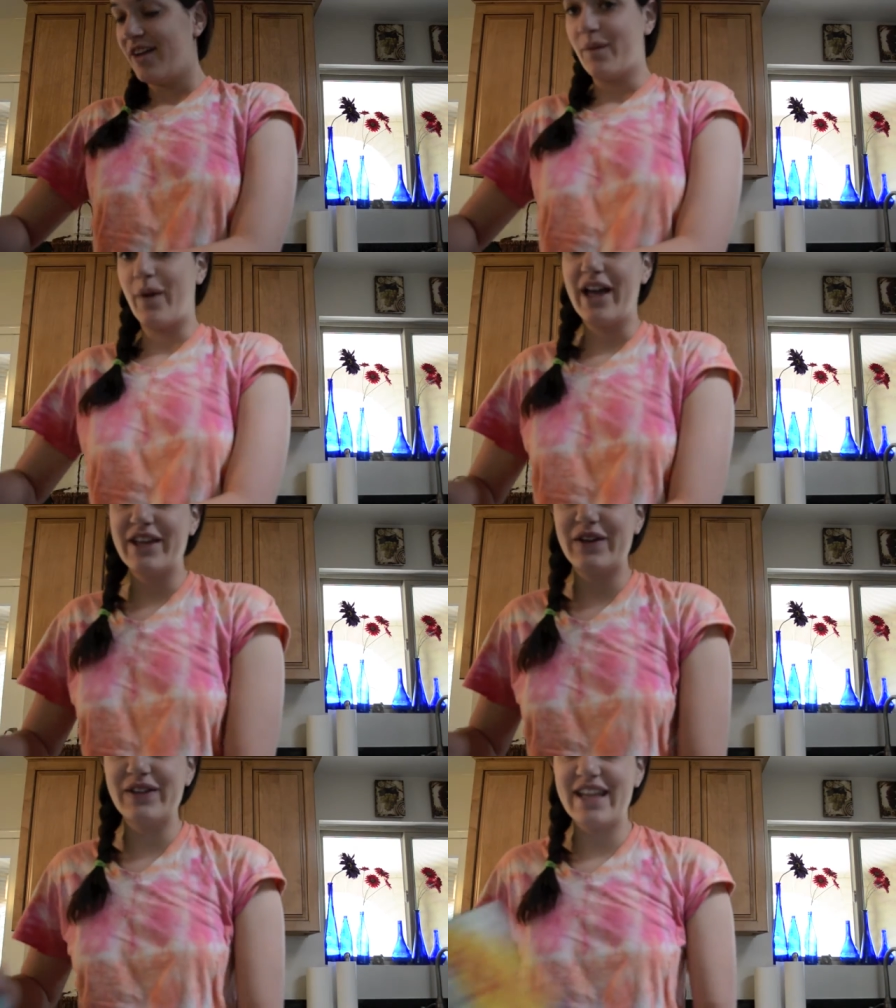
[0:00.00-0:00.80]
What
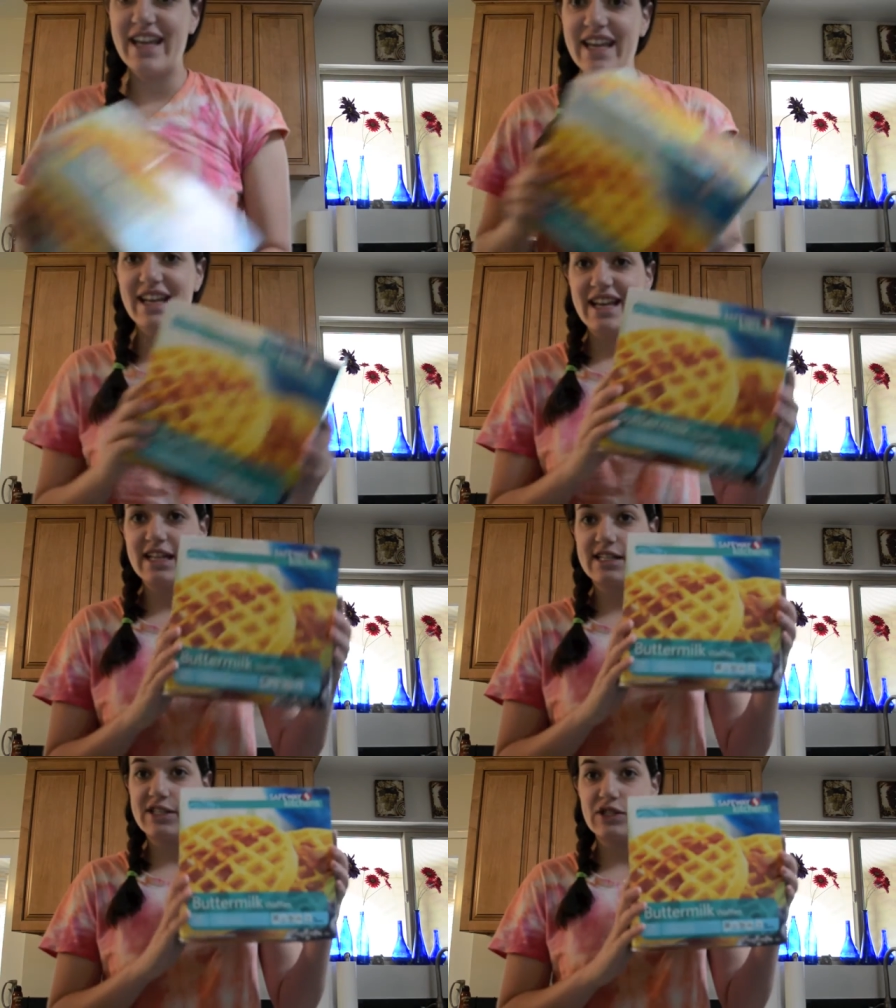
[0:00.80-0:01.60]
you'll need
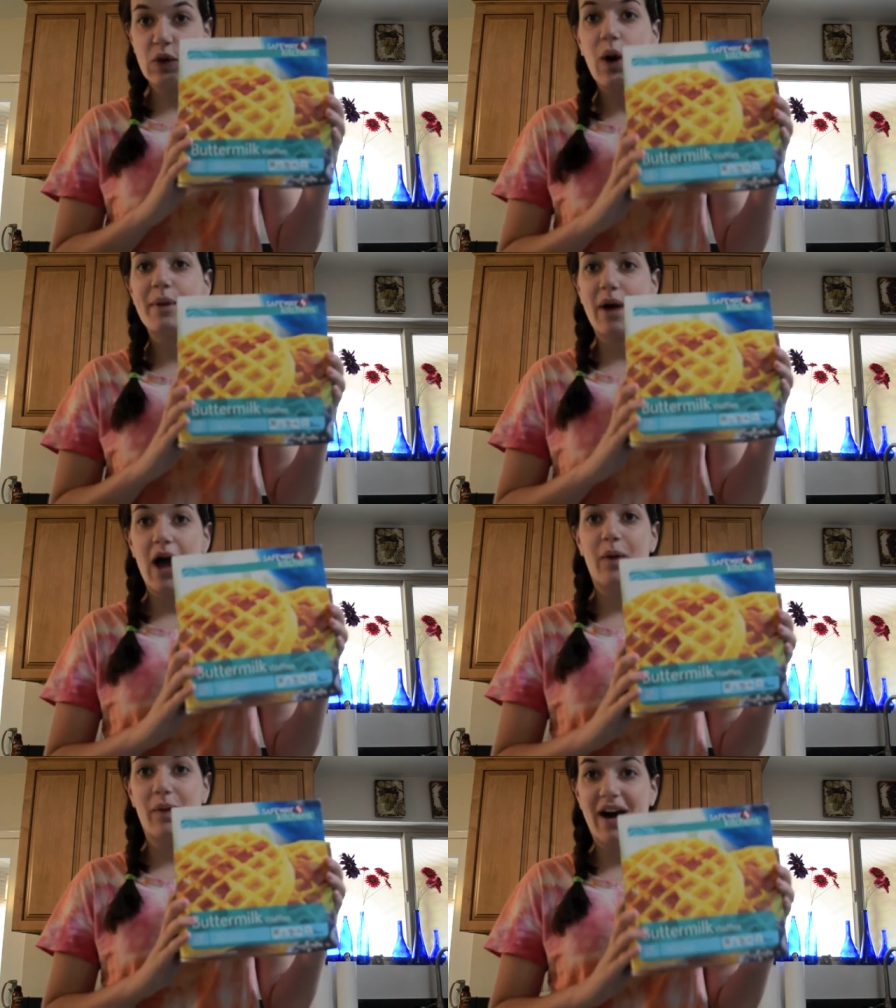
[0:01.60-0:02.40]
is
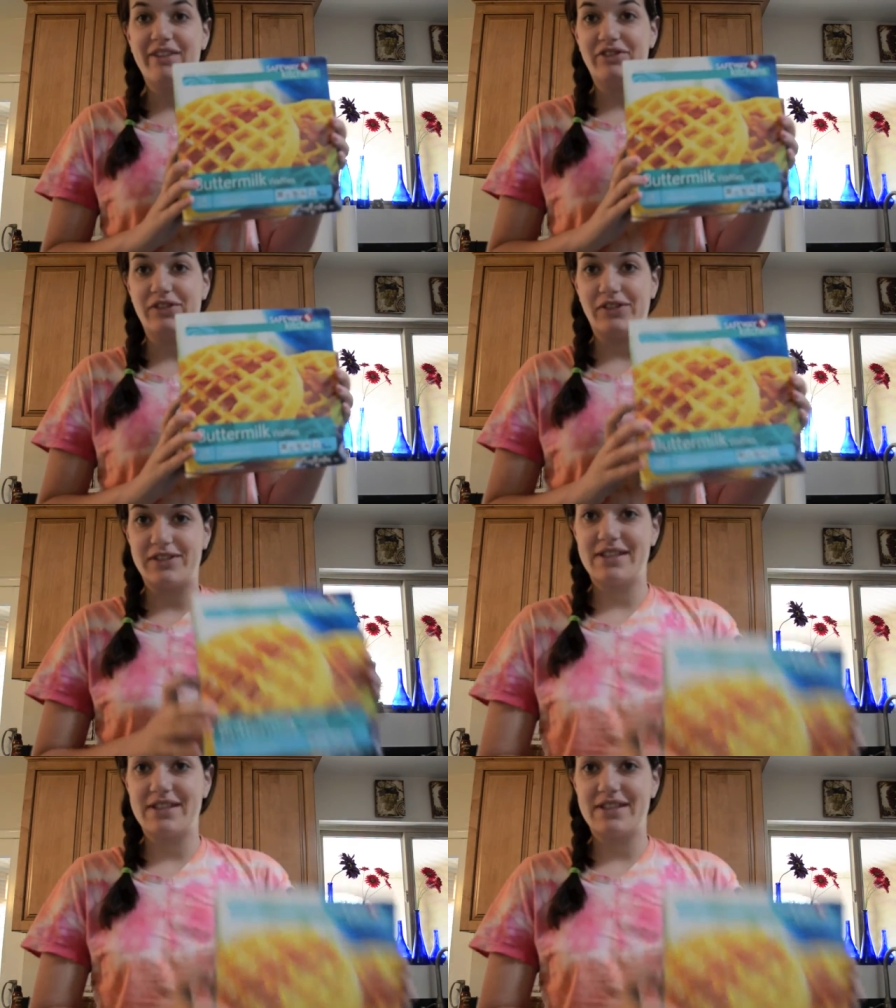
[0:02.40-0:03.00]
store-bought waffles,